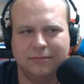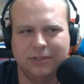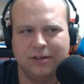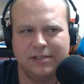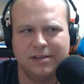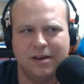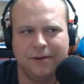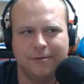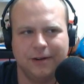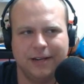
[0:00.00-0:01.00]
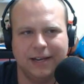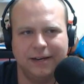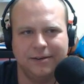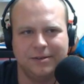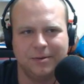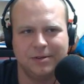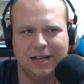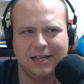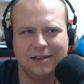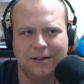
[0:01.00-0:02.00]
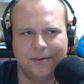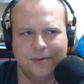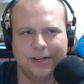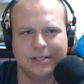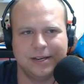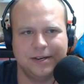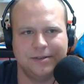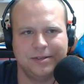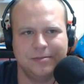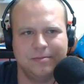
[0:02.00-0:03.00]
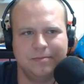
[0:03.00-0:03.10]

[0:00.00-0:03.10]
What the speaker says: There is another Wookiee on YouTube. There's lots of other Wookiees on YouTube.